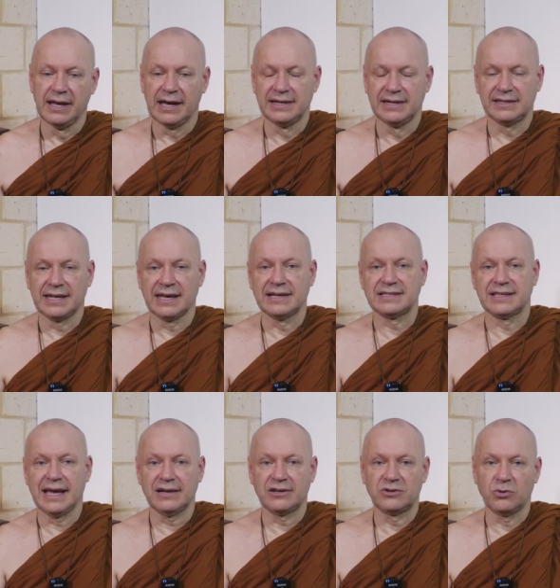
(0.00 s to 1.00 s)
And it takes
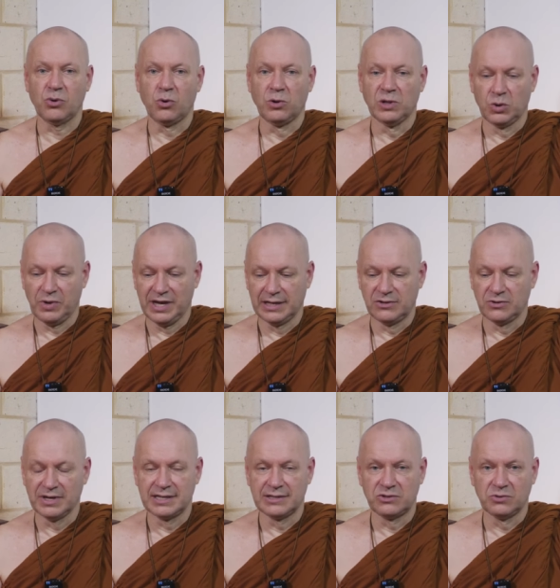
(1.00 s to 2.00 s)
that all the way
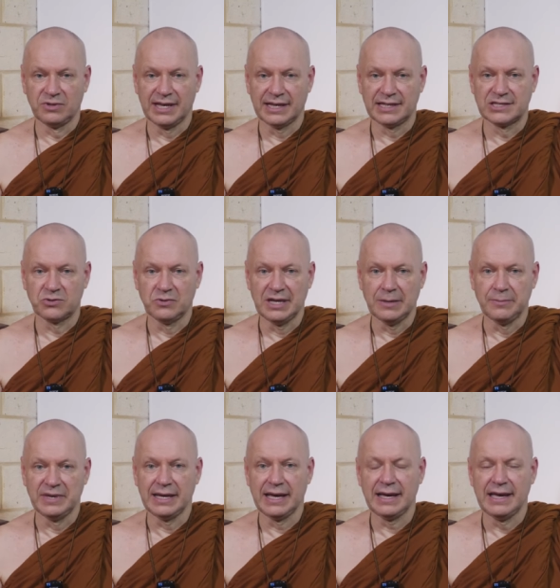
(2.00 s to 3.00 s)
to, to the extreme,
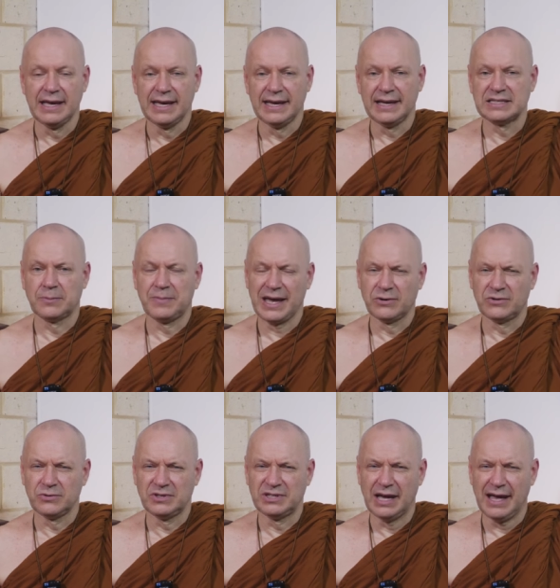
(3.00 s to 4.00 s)
yeah? He's about
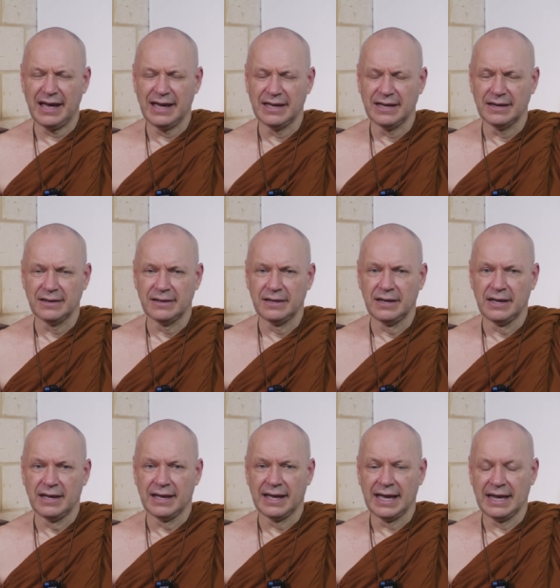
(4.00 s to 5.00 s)
to die here.
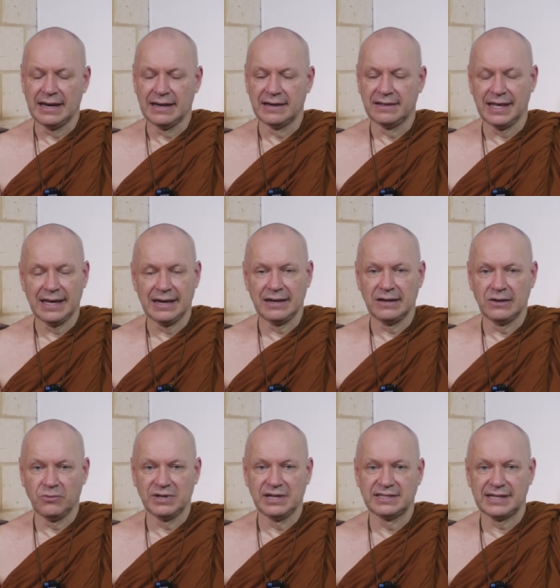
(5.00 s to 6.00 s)
And then
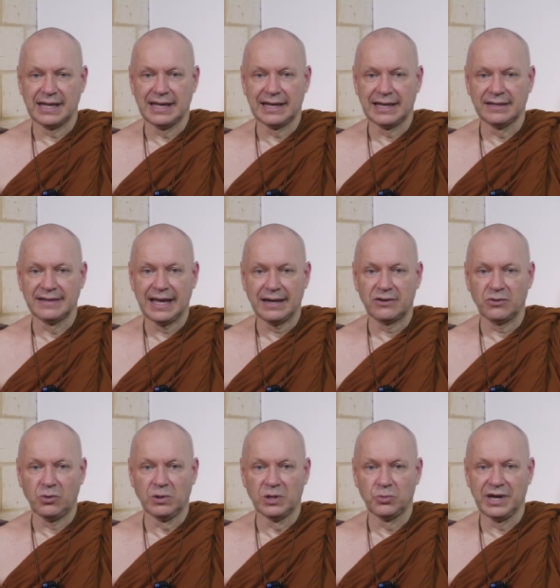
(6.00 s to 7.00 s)
when it's taken that
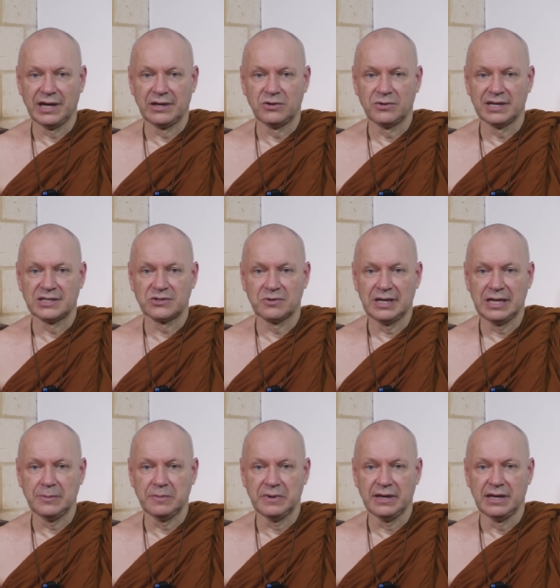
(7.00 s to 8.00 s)
all the way to
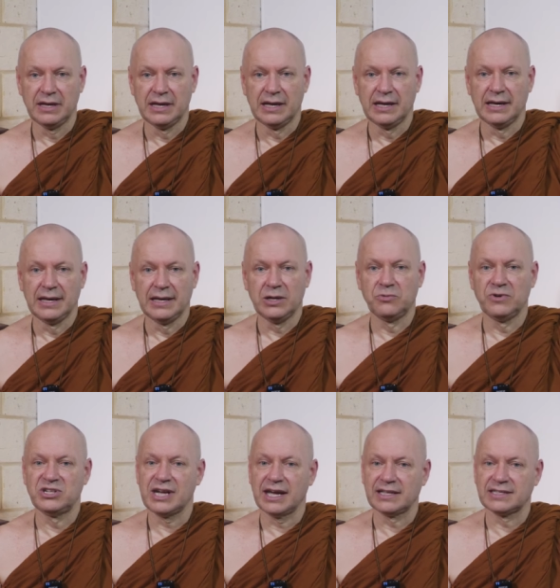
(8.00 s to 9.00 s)
extreme, he
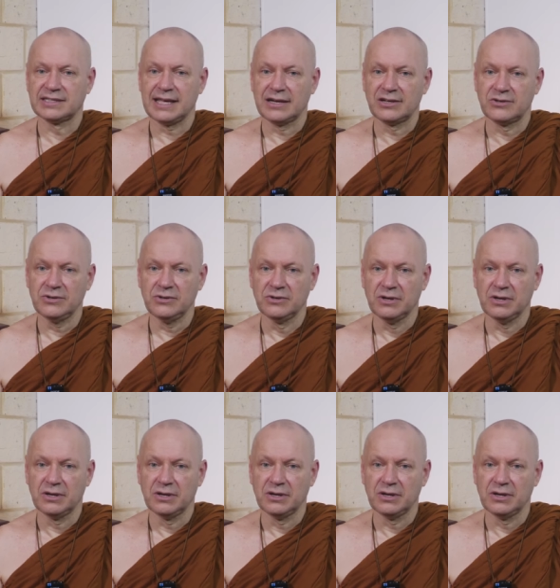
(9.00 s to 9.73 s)
rejects that too.